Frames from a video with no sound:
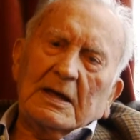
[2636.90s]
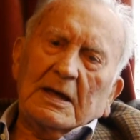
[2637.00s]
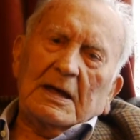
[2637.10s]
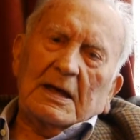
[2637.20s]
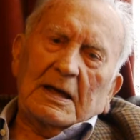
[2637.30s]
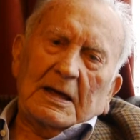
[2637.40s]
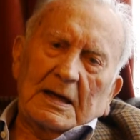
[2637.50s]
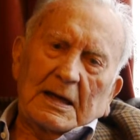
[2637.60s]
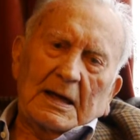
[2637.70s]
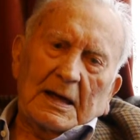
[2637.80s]

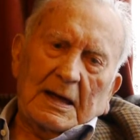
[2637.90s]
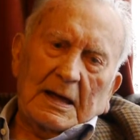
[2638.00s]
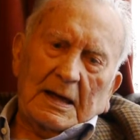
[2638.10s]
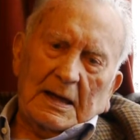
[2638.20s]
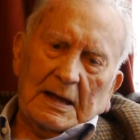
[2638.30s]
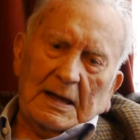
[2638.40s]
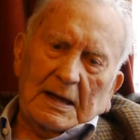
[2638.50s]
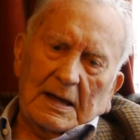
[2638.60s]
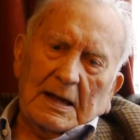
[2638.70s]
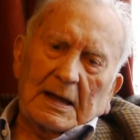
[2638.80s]

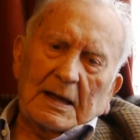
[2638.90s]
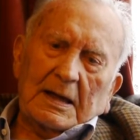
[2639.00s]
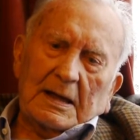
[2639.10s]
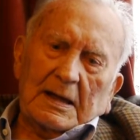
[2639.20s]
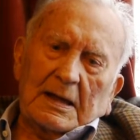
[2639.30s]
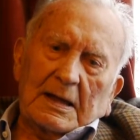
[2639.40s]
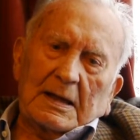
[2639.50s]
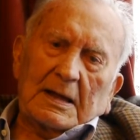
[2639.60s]
(silence)